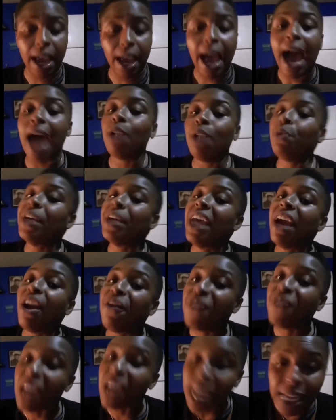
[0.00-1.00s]
I don't care if
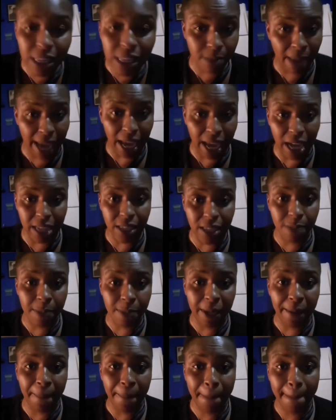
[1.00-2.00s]
he is my
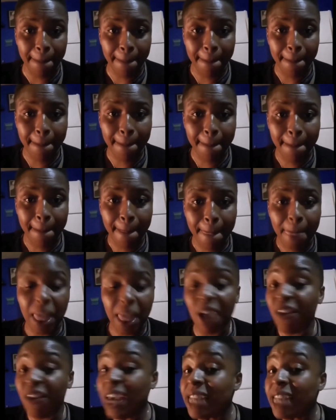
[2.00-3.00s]
husband.
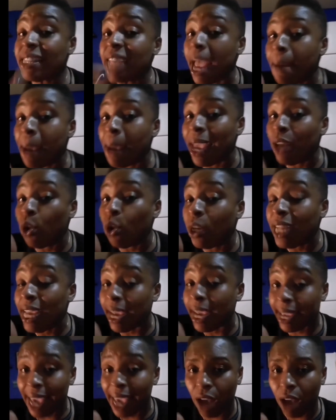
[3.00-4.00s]
If his name ain't on the
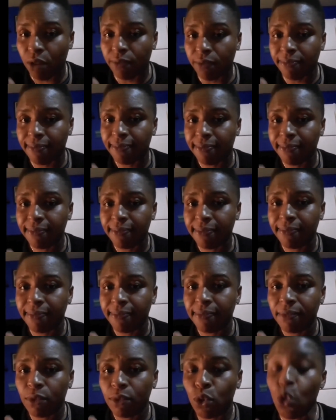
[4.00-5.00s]
account,
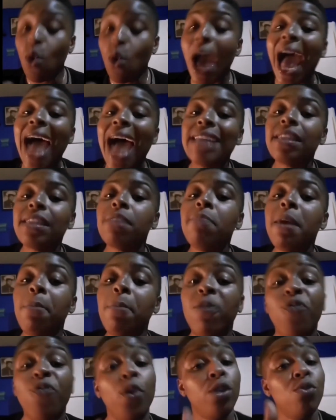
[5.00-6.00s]
you ask me
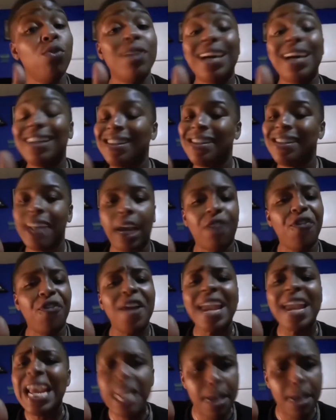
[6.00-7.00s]
before you cut a check for
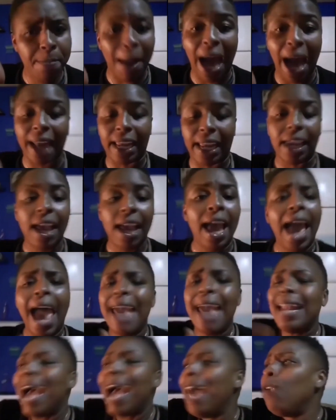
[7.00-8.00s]
anybody.
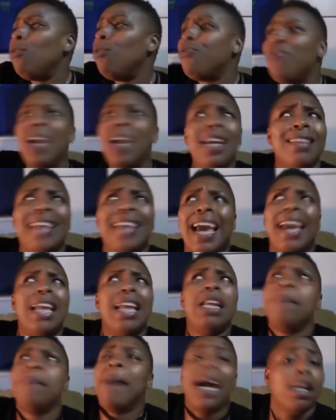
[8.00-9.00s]
And I don't think that
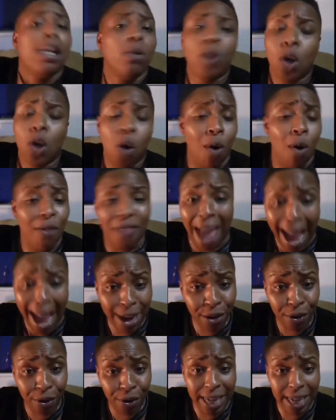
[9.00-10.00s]
anybody would call that
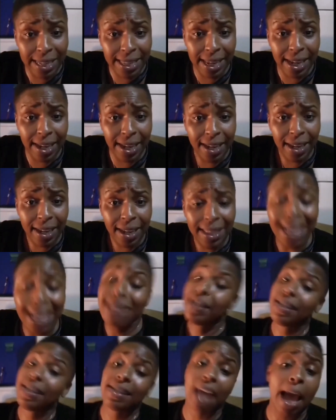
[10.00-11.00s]
crazy. That's
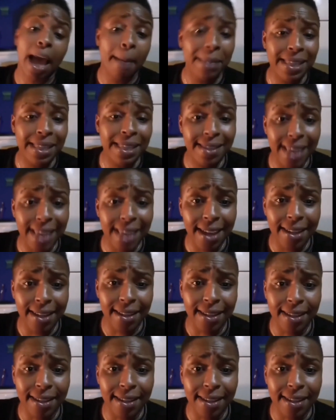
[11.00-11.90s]
just common sense.